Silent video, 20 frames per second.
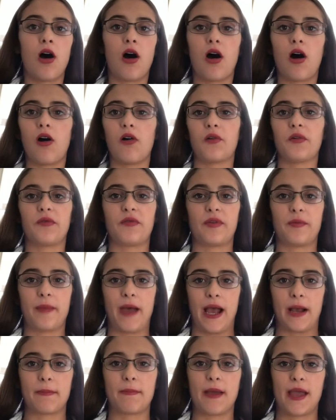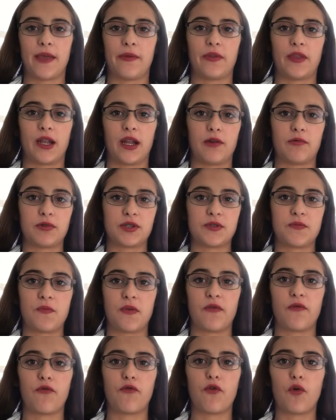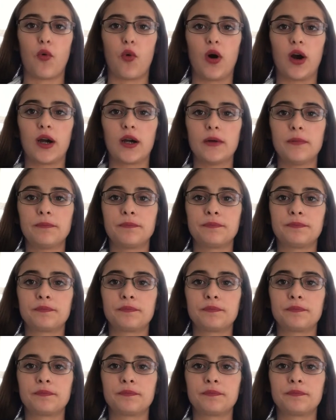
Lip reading: all of the back pain that I was before.